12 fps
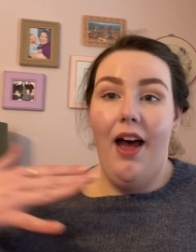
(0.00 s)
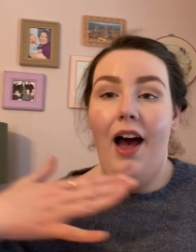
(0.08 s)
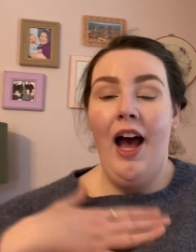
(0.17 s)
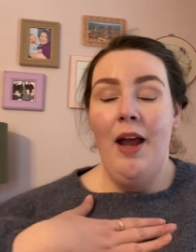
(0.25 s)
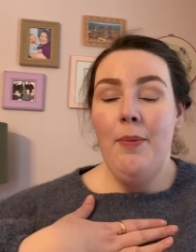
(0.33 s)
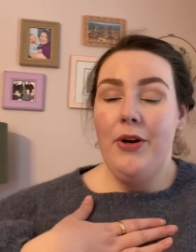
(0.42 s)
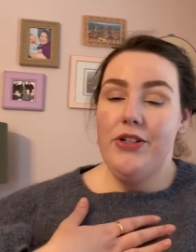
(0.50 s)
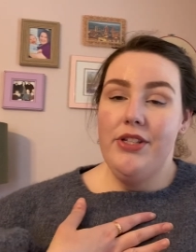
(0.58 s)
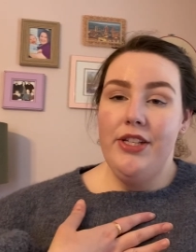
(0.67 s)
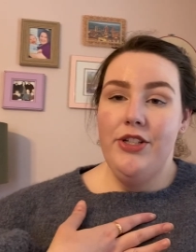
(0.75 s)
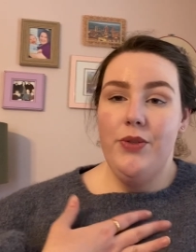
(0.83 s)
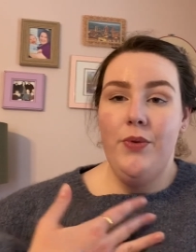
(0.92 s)
I
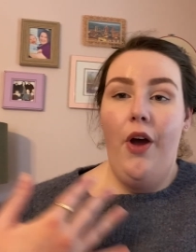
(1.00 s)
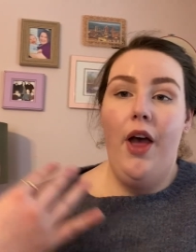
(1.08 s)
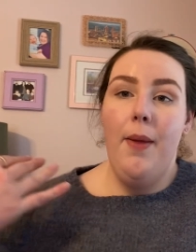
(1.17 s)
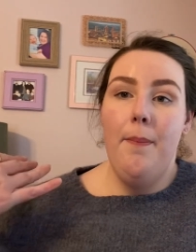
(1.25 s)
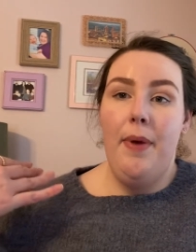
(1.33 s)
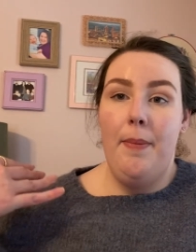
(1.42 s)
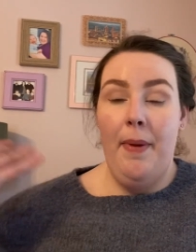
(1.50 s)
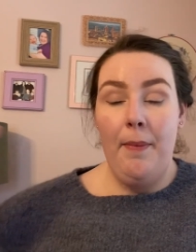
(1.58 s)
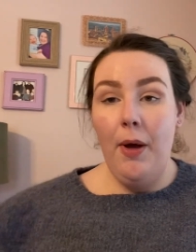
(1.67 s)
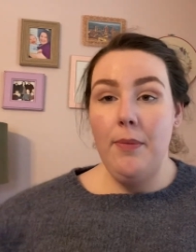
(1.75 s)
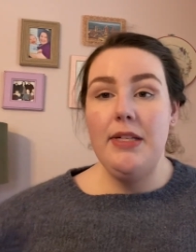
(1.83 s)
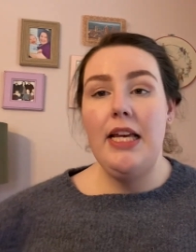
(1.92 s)
personally do not, but my
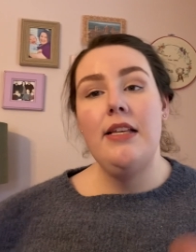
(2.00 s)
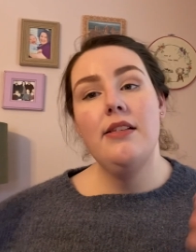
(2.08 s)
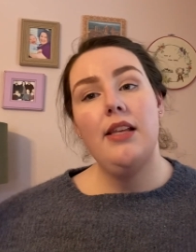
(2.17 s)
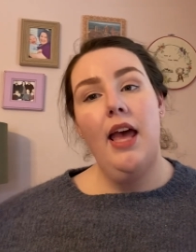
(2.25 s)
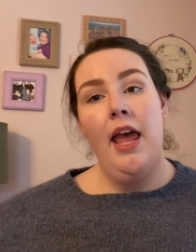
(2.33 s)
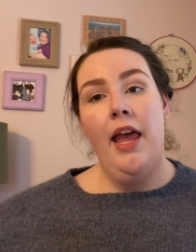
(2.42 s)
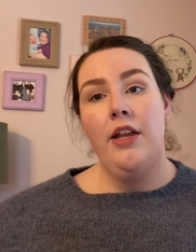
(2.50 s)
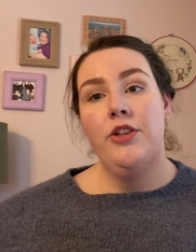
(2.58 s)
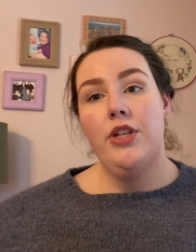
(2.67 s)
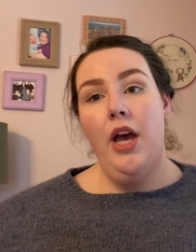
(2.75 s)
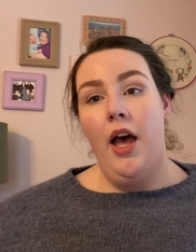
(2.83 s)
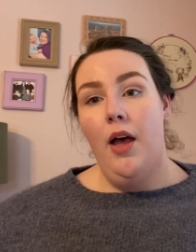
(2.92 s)
mom does, and
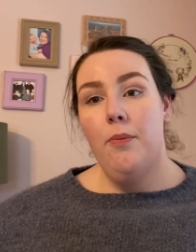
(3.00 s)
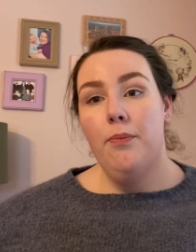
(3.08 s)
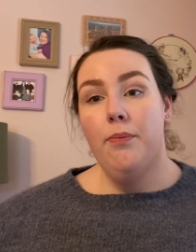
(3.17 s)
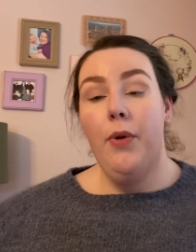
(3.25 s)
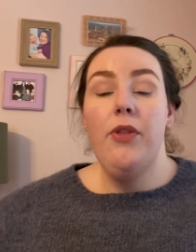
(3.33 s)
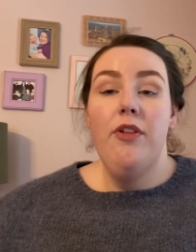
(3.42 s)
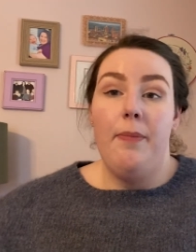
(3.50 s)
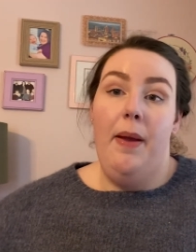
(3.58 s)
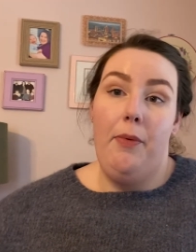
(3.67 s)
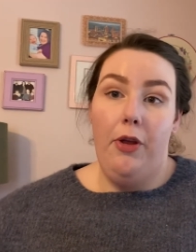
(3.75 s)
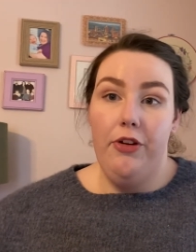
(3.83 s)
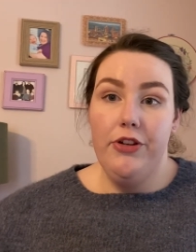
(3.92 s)
um, both of my
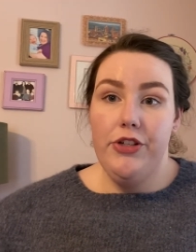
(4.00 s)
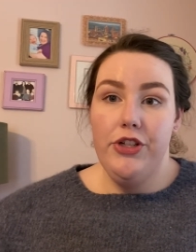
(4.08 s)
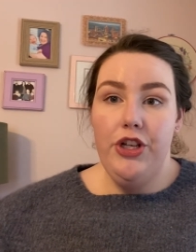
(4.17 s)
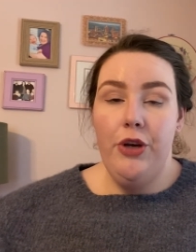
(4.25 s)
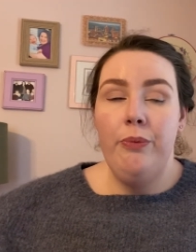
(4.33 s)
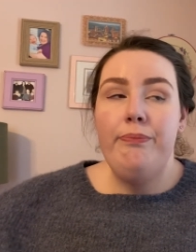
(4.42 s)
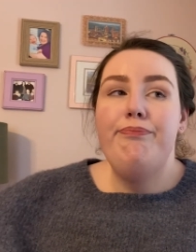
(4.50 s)
brothers do.